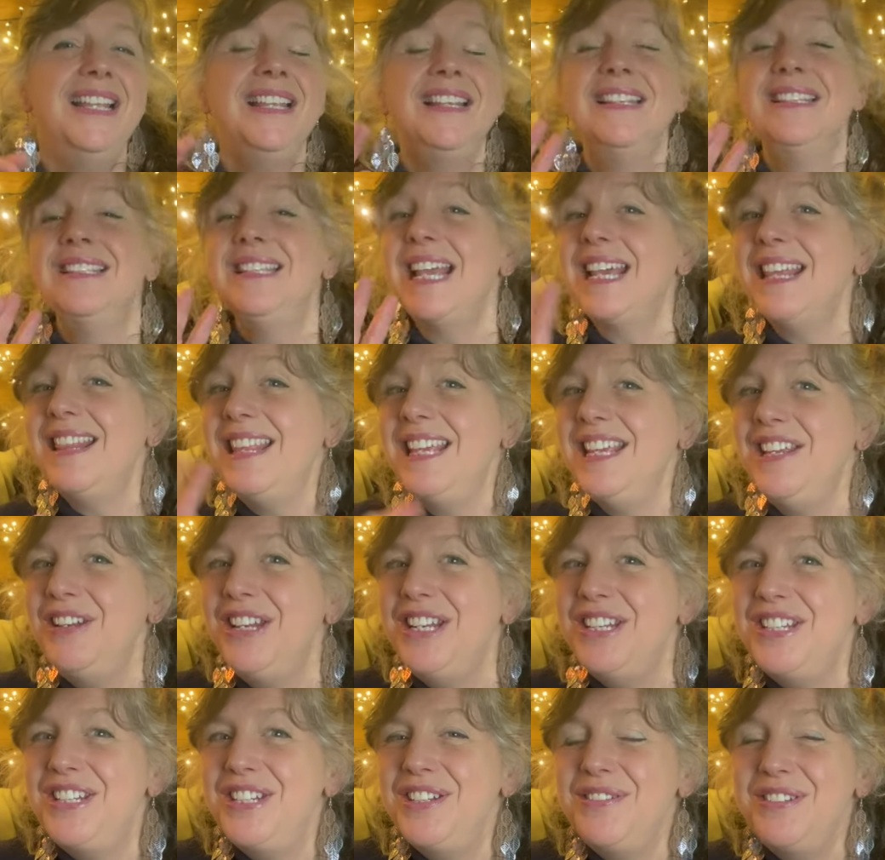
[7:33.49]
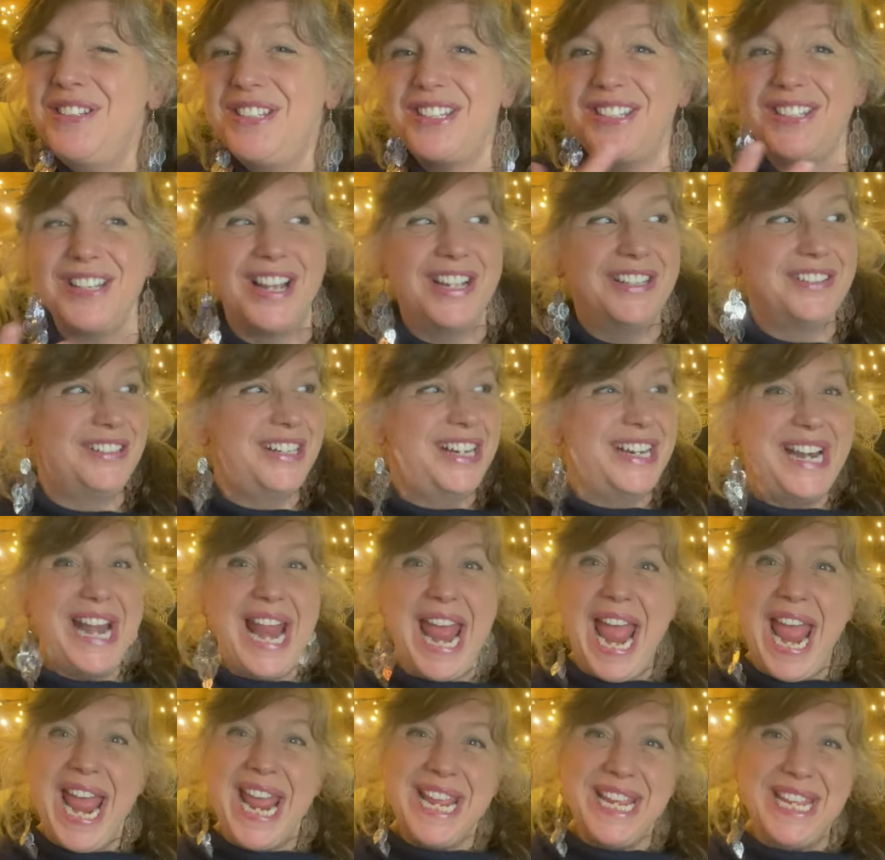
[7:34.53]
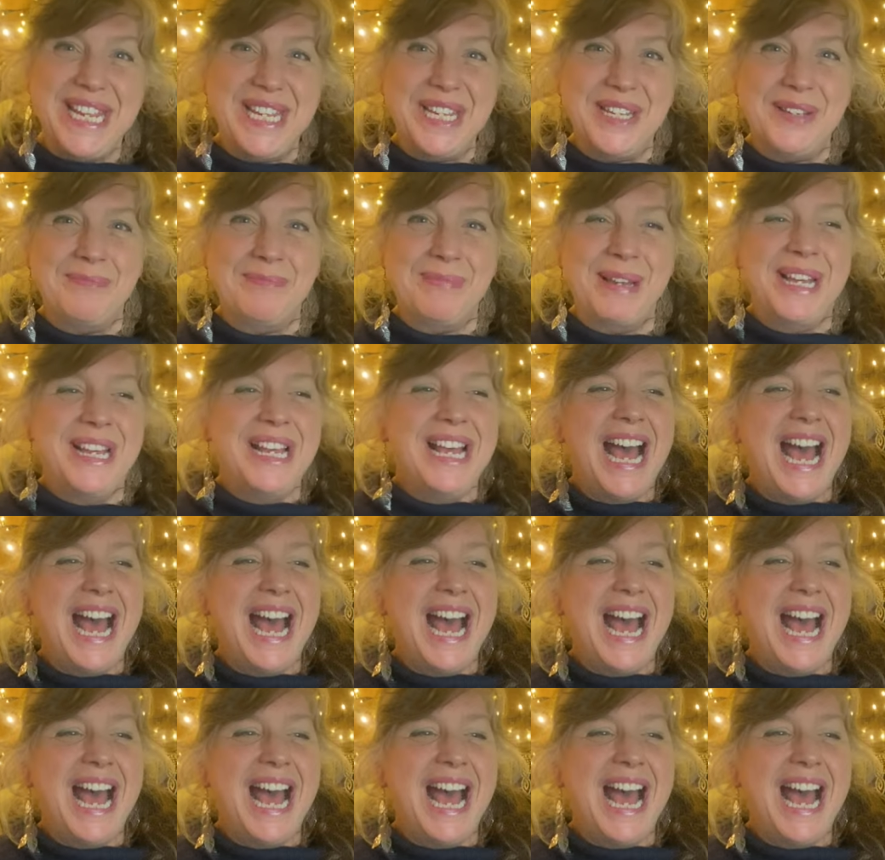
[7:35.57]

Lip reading: The second thing you need to do is decide on a name.